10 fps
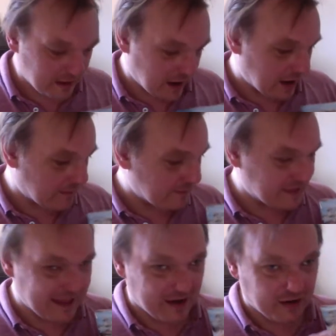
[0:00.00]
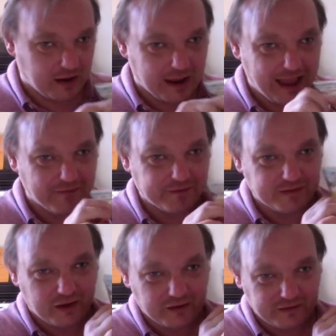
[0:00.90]
Now, I have
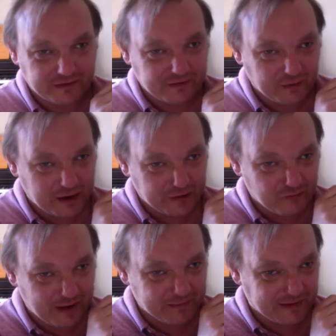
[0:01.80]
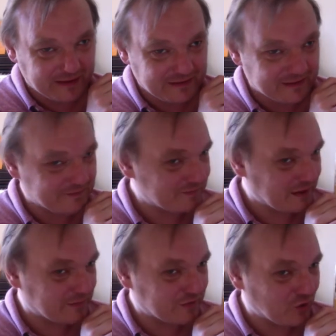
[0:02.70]
started to unwrap this.
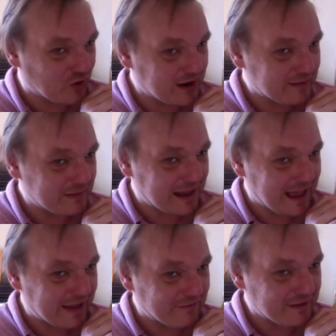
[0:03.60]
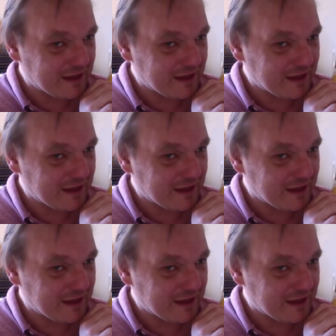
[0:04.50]
I'm sorry, but I have.